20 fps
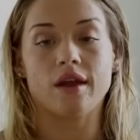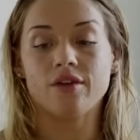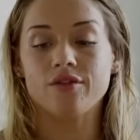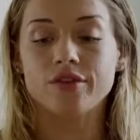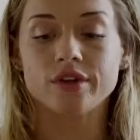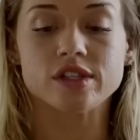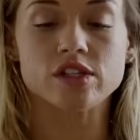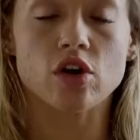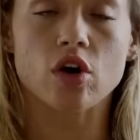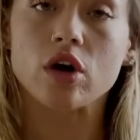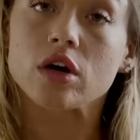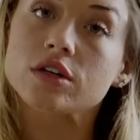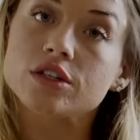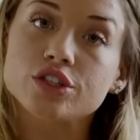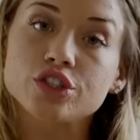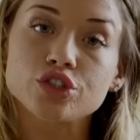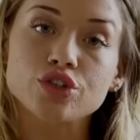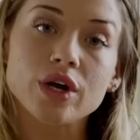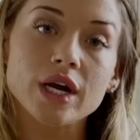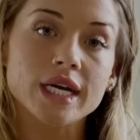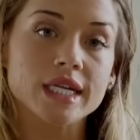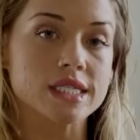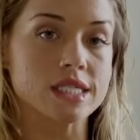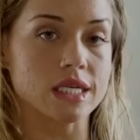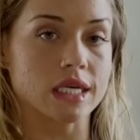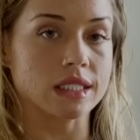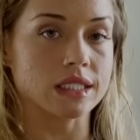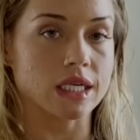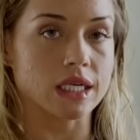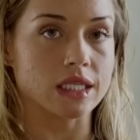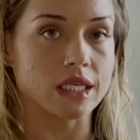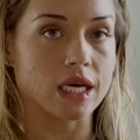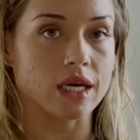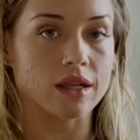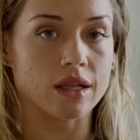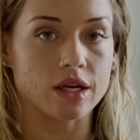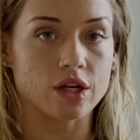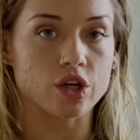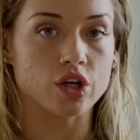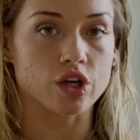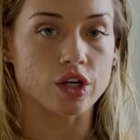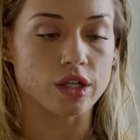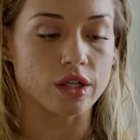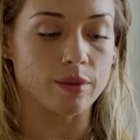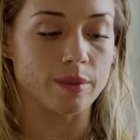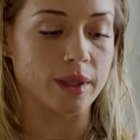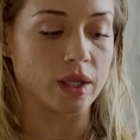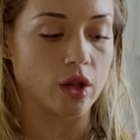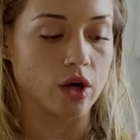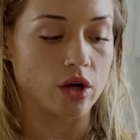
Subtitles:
If it's hard to shred, it's not done yet. Let it cook a little bit